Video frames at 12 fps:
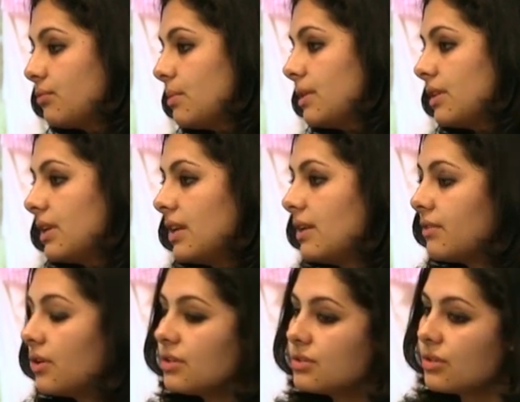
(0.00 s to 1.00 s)
women in
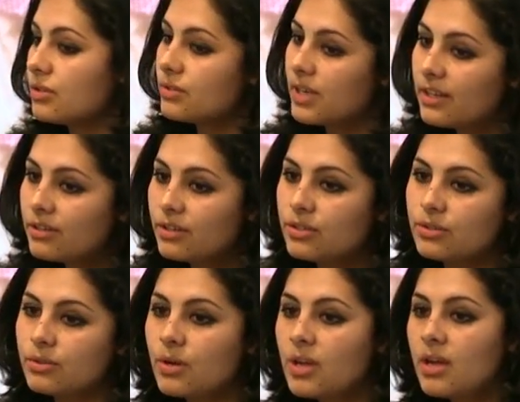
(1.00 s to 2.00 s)
Afghanistan together
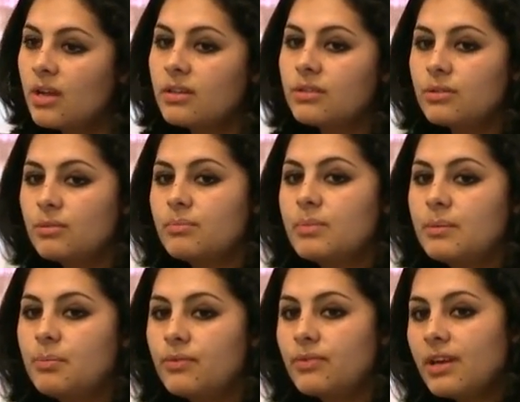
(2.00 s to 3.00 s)
to
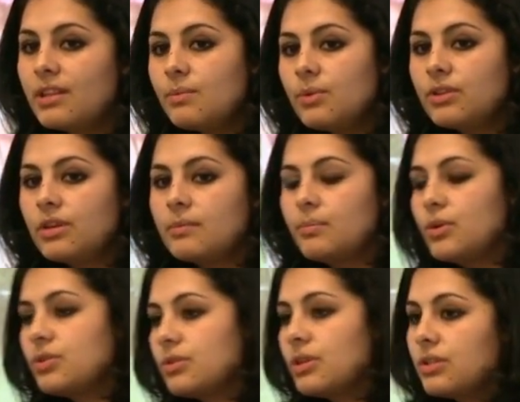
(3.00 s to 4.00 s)
provide them with an
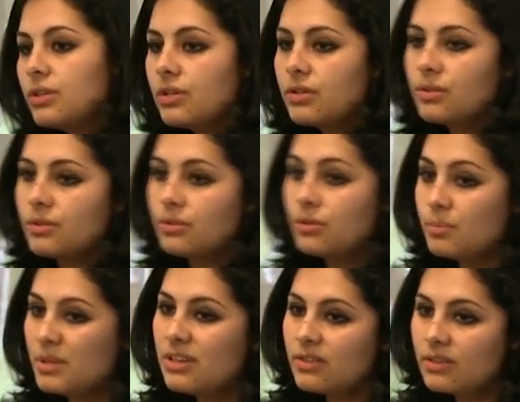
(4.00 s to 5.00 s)
opportunity to
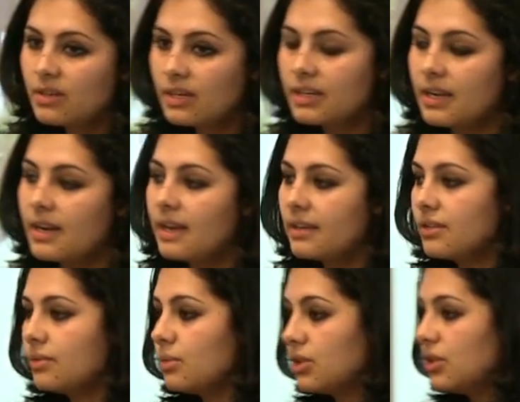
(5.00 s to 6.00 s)
meet and
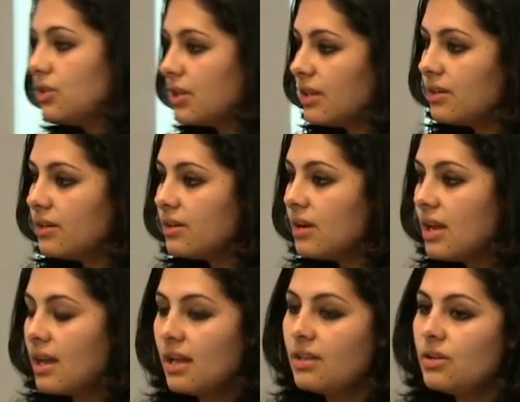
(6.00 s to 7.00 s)
connect with each other
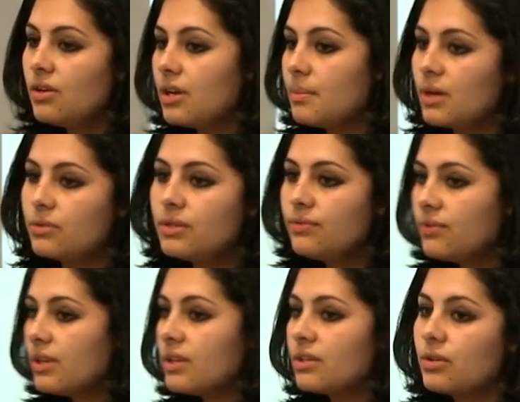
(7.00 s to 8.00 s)
and learn about
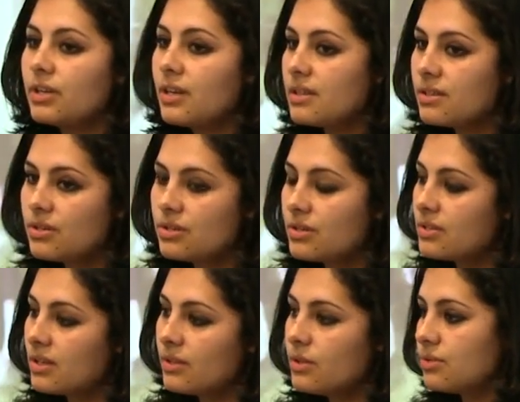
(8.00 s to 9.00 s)
different
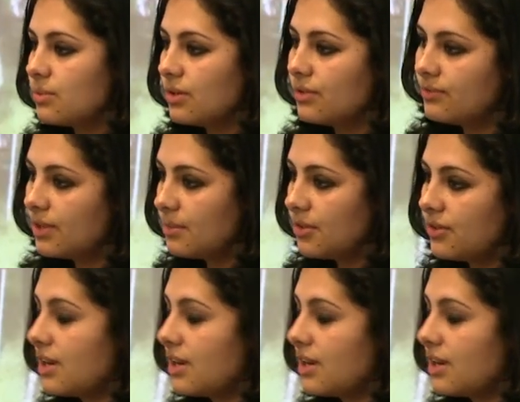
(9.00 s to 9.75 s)
organizations that each one of them are